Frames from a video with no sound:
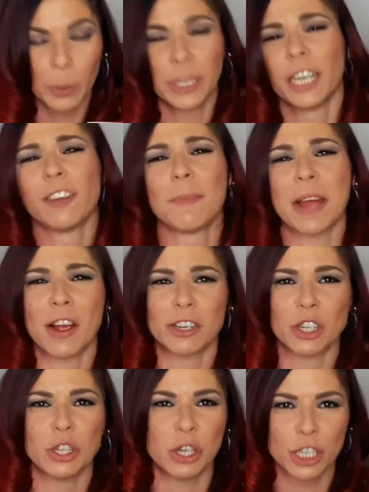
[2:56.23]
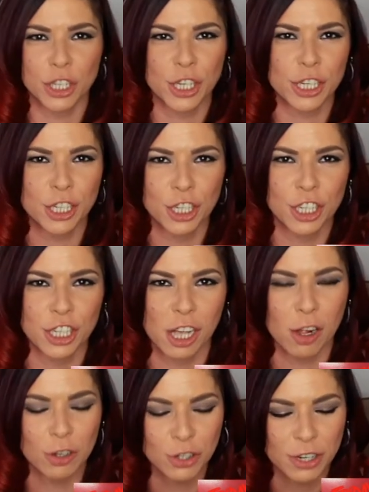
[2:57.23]
We're thinking of my hair actually looks good, it's just the
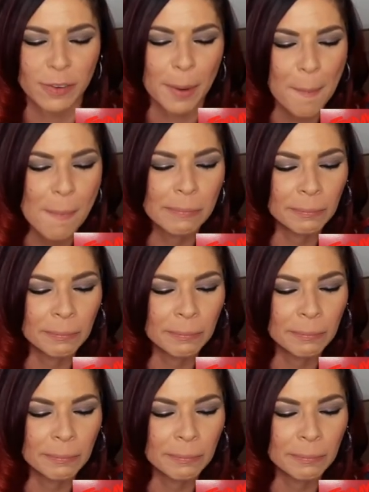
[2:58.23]
colors are wrong.